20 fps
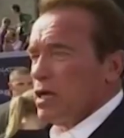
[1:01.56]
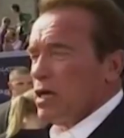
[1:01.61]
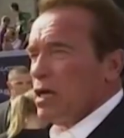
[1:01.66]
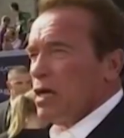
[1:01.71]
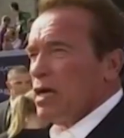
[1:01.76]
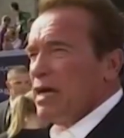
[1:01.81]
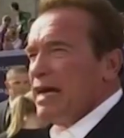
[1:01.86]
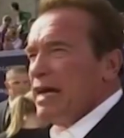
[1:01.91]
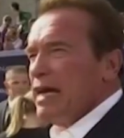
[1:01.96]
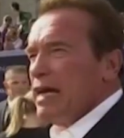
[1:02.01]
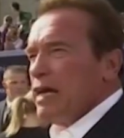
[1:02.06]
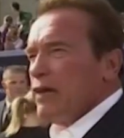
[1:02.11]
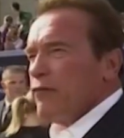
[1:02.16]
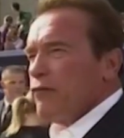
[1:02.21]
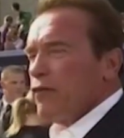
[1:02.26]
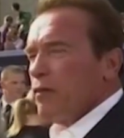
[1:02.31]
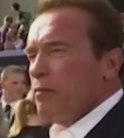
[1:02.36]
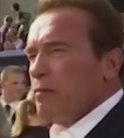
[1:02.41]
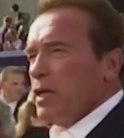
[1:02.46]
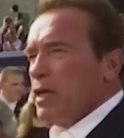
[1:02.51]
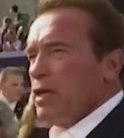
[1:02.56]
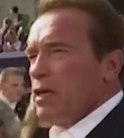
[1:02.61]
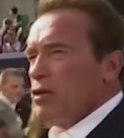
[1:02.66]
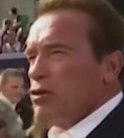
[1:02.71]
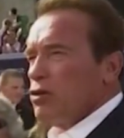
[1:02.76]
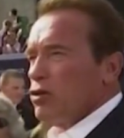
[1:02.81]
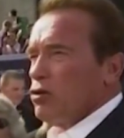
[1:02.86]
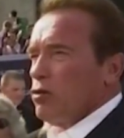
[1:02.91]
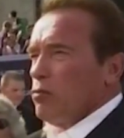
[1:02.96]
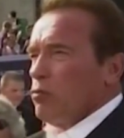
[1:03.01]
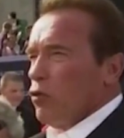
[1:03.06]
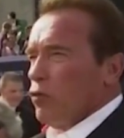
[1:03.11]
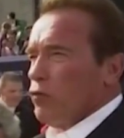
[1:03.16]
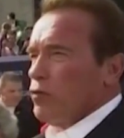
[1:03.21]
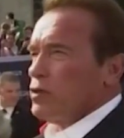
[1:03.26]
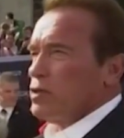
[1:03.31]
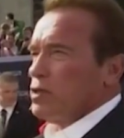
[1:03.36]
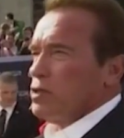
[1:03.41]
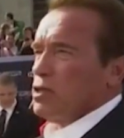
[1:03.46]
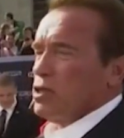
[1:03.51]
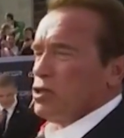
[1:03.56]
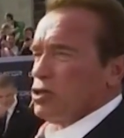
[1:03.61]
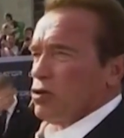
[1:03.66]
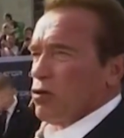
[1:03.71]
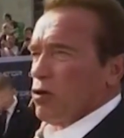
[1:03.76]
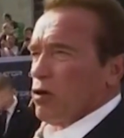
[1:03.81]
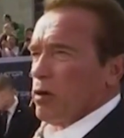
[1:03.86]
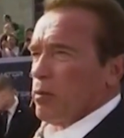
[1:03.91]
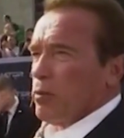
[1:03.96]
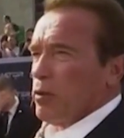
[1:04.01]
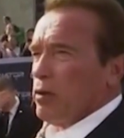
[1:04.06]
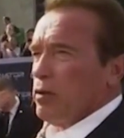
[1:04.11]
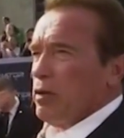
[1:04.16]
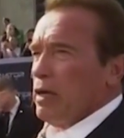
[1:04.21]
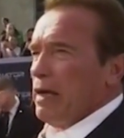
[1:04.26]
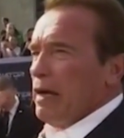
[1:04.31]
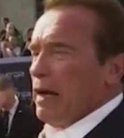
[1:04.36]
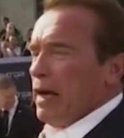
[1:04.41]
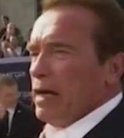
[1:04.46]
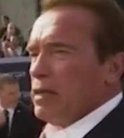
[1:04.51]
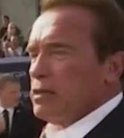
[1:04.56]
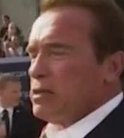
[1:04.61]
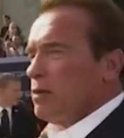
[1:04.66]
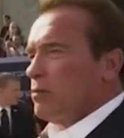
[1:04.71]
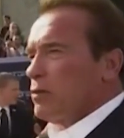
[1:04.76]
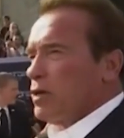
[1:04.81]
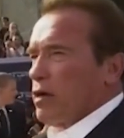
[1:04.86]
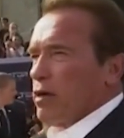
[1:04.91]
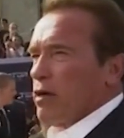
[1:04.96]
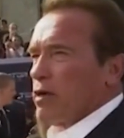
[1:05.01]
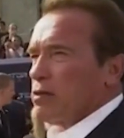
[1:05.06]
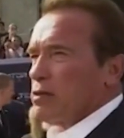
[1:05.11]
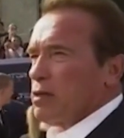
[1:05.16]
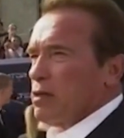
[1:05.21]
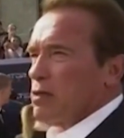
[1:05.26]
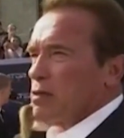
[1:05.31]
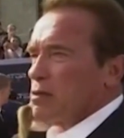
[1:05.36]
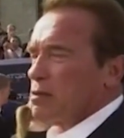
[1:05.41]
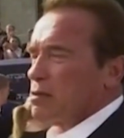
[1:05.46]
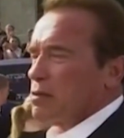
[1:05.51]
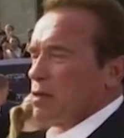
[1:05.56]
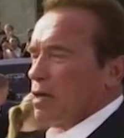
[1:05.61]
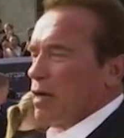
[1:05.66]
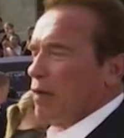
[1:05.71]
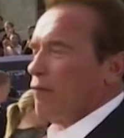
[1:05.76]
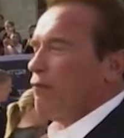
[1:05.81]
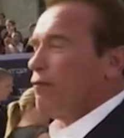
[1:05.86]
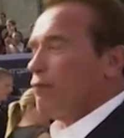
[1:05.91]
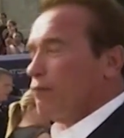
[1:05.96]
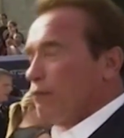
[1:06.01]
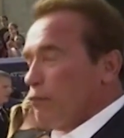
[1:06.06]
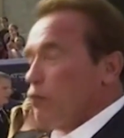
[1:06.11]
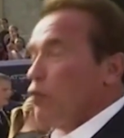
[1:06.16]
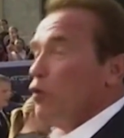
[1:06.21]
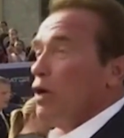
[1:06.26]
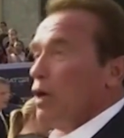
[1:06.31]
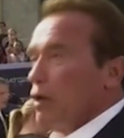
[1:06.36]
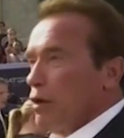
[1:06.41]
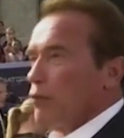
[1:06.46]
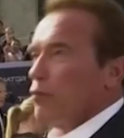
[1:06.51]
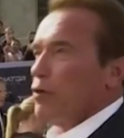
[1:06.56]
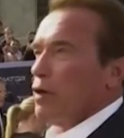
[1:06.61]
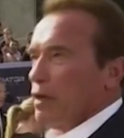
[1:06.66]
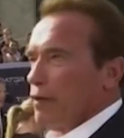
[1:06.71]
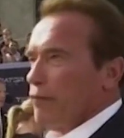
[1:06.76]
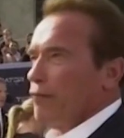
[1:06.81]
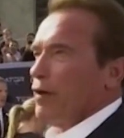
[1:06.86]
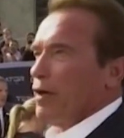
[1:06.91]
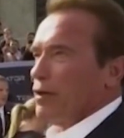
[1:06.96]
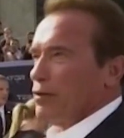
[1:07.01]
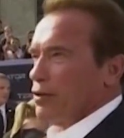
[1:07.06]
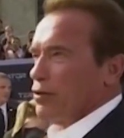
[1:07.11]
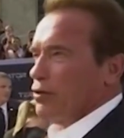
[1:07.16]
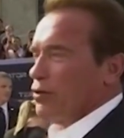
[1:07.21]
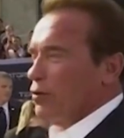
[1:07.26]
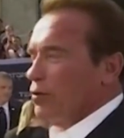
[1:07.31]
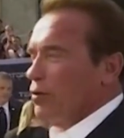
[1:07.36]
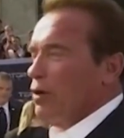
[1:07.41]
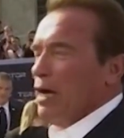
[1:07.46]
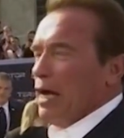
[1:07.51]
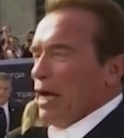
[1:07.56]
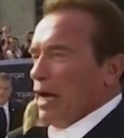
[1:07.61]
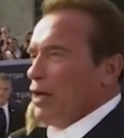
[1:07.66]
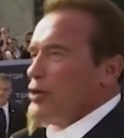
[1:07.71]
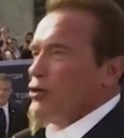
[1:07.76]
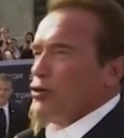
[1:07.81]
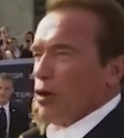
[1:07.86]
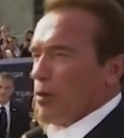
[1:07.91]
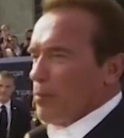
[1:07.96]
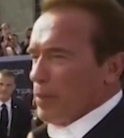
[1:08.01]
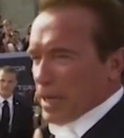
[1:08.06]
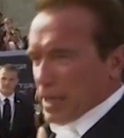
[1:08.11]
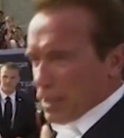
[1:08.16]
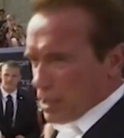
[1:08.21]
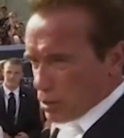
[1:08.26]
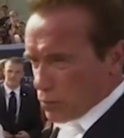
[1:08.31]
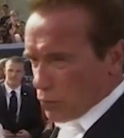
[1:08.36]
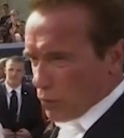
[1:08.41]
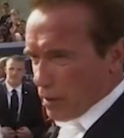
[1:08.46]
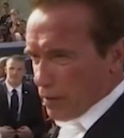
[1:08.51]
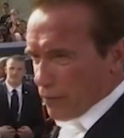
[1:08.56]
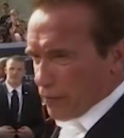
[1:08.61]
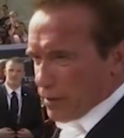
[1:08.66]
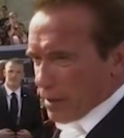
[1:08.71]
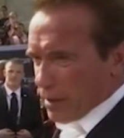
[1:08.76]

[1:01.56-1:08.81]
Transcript: have this baggage, unquote. Schwarzenegger replaced the president as host of the show, but Trump remained as an